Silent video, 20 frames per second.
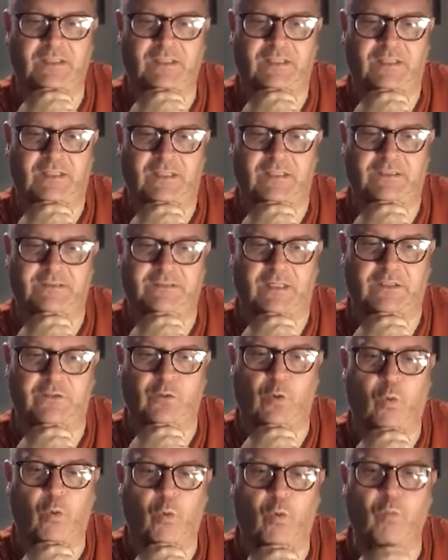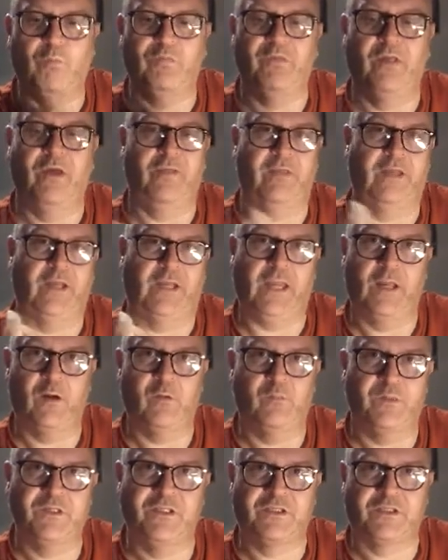and I'd hope that they're
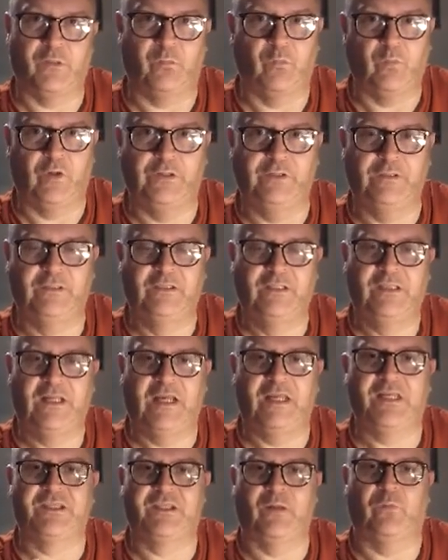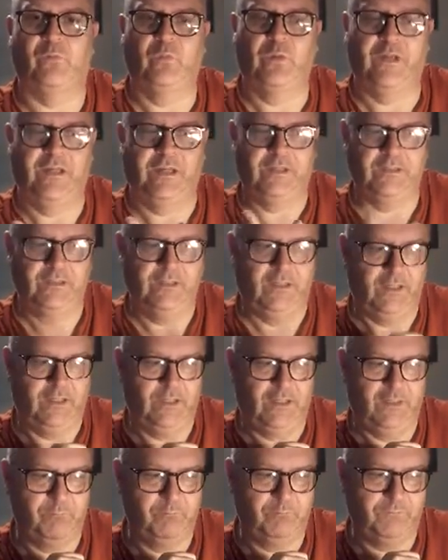helping someone in some way
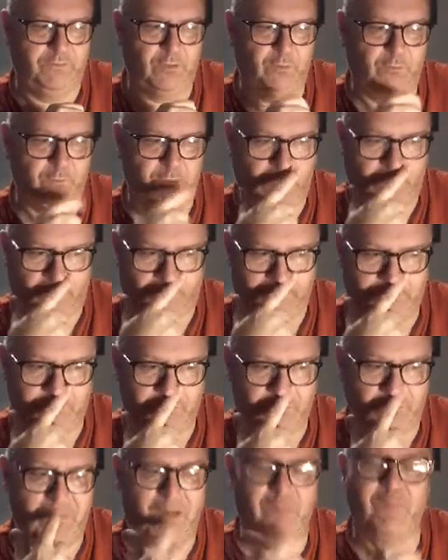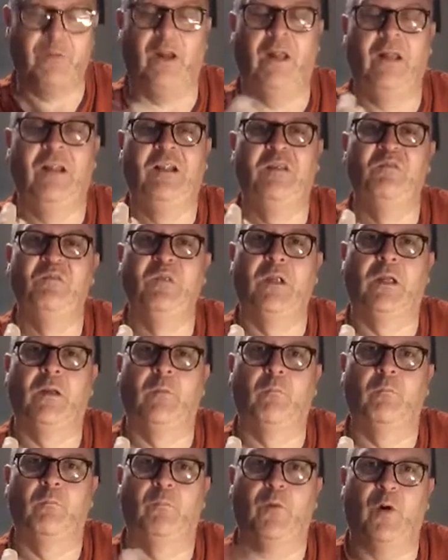to look at life. So remember,
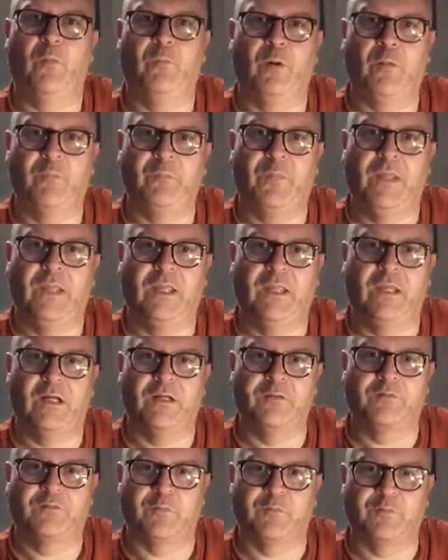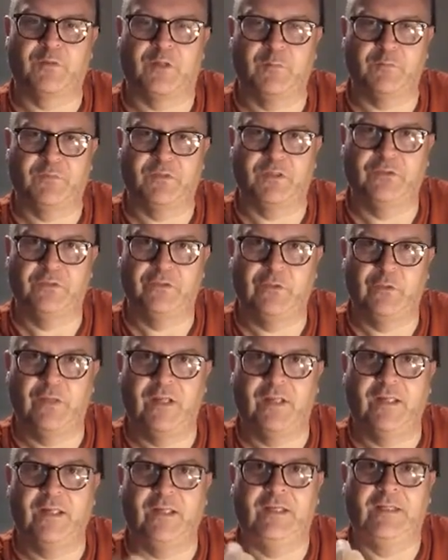pop up a subscription to
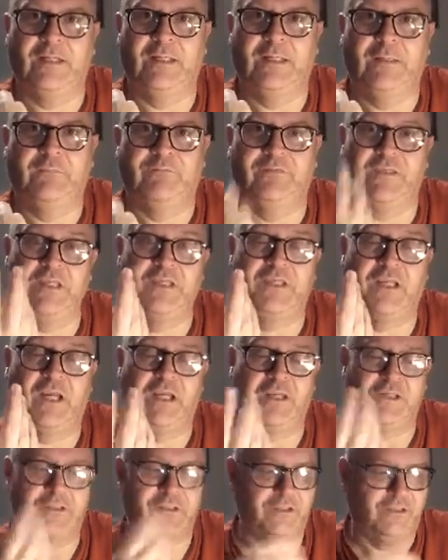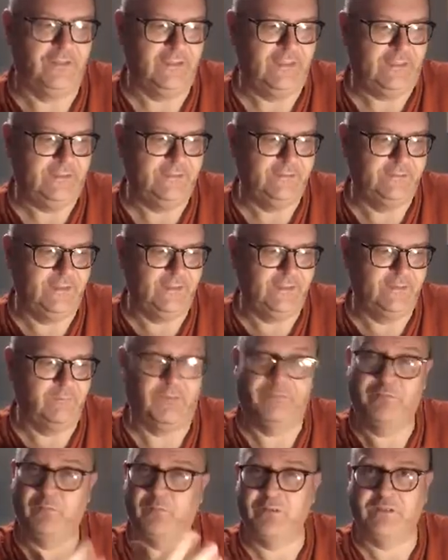it, free charge, and
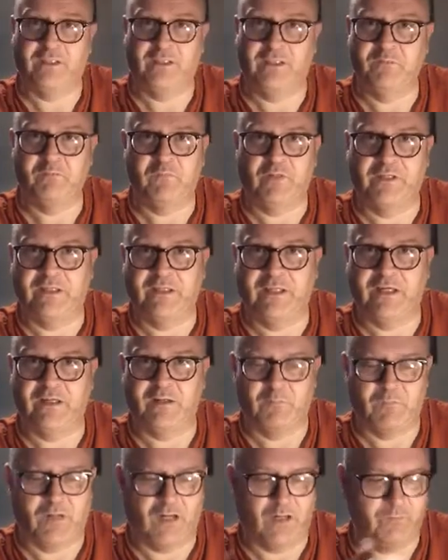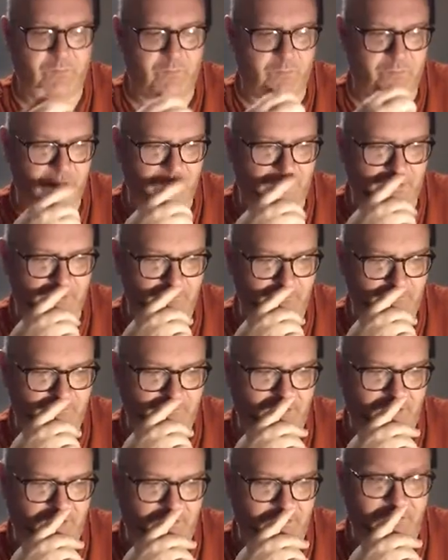if you want to leave money, that I'm happy with that.
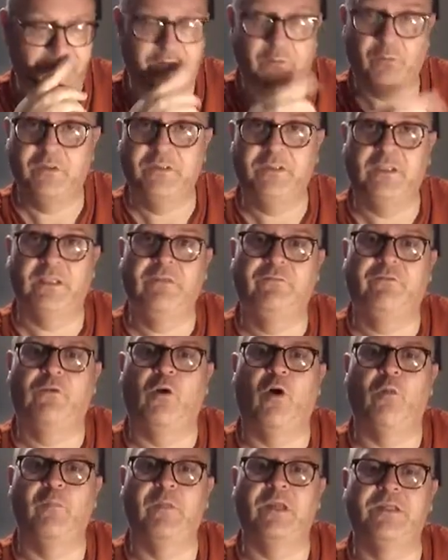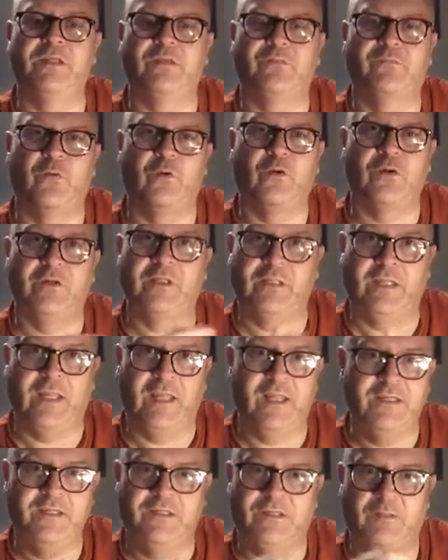And if you want to leave comments for and
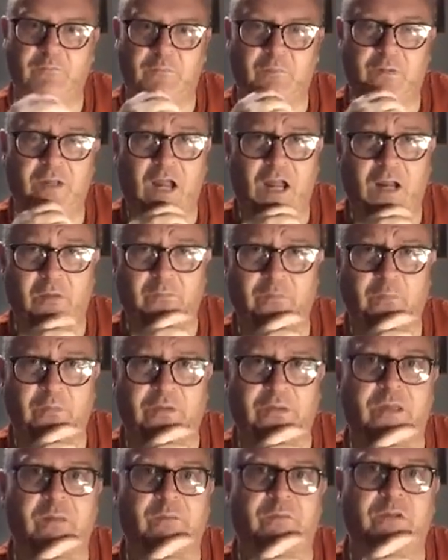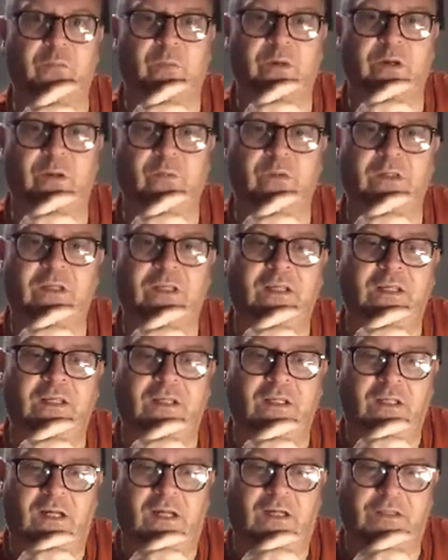against, I'm quite happy with them as well.
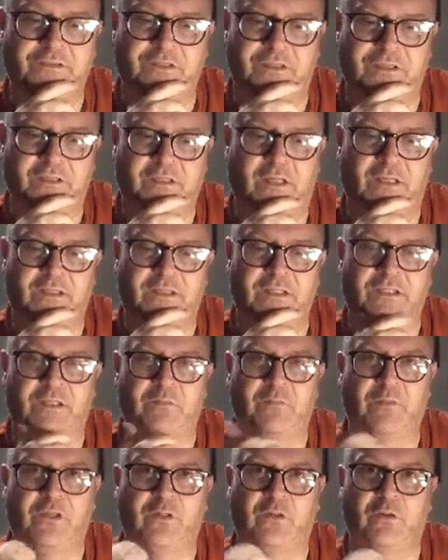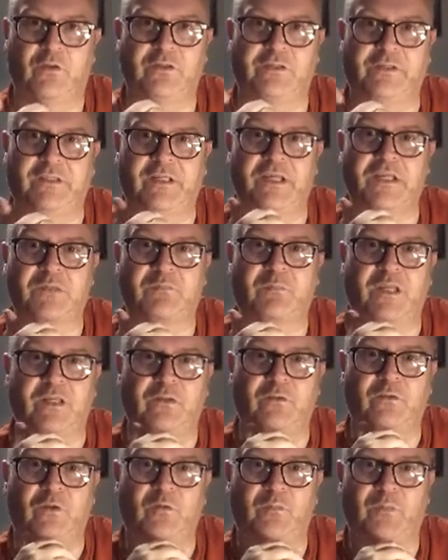I understand that some of the context might
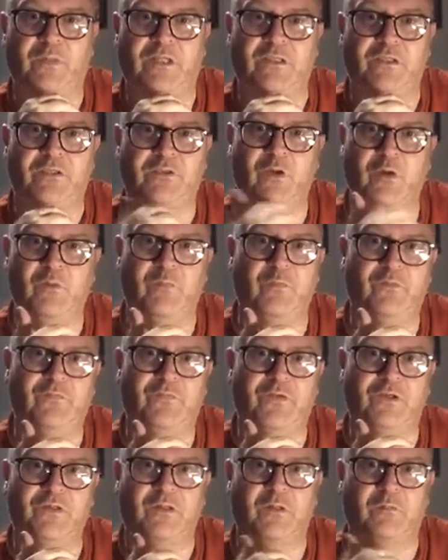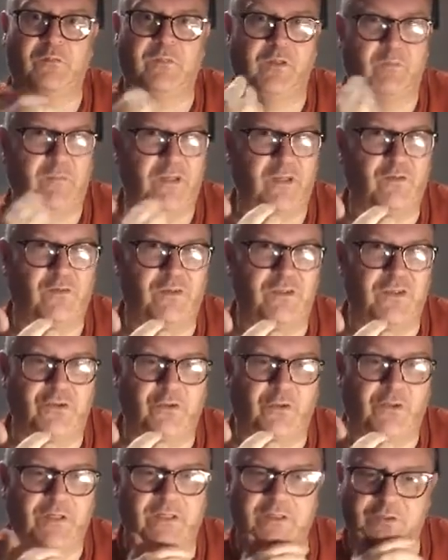not be suitable for some, and they might not
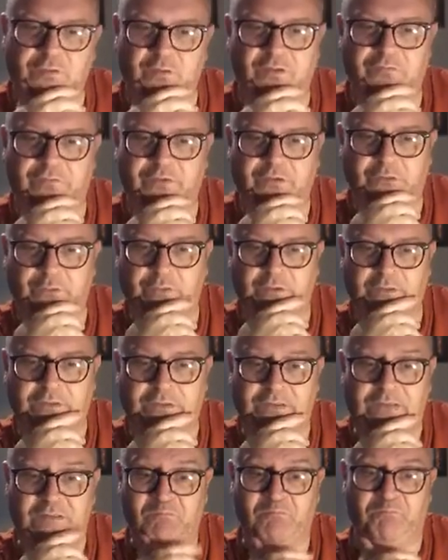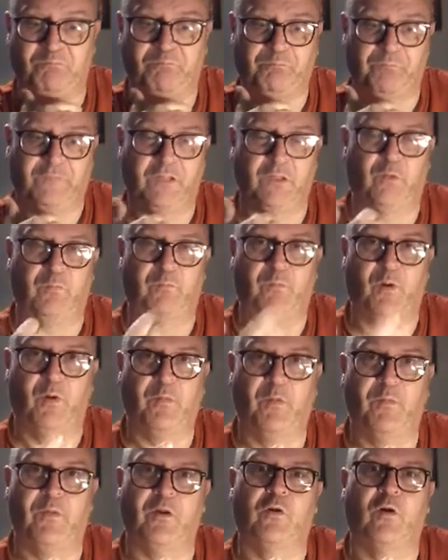enjoy it. So if you pop
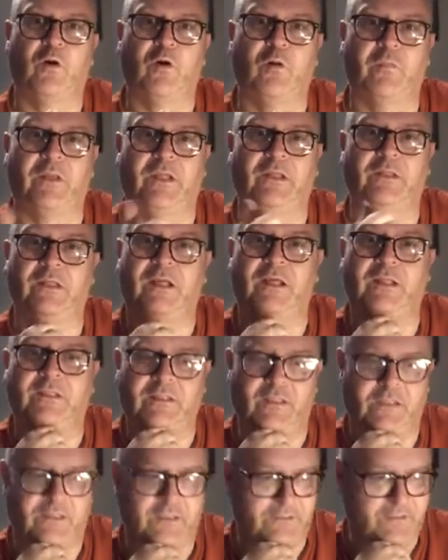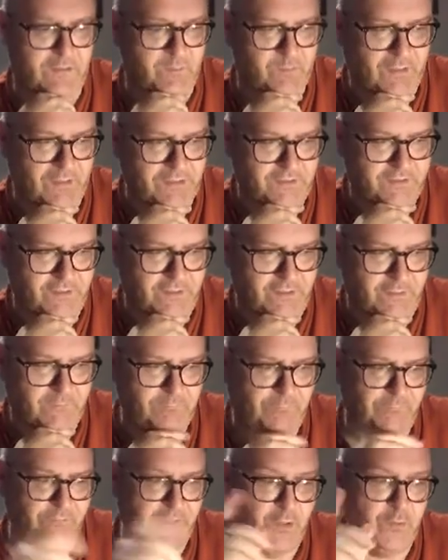up a comment and I can get back to you.
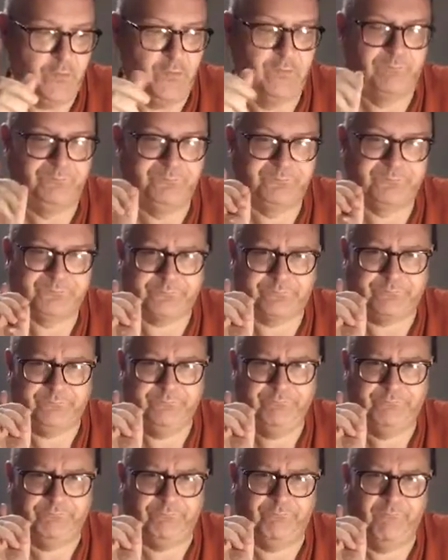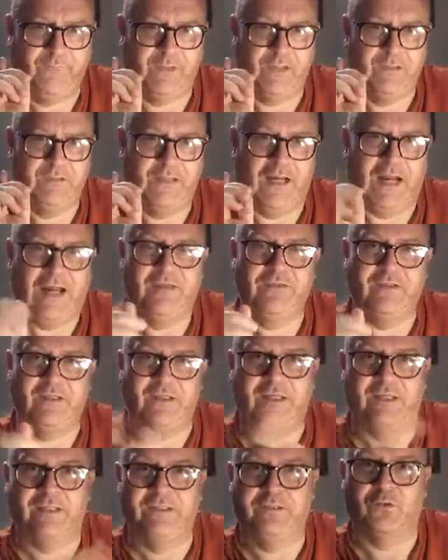Now, at the
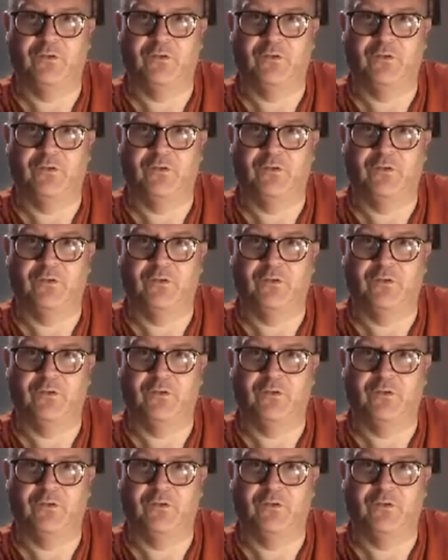end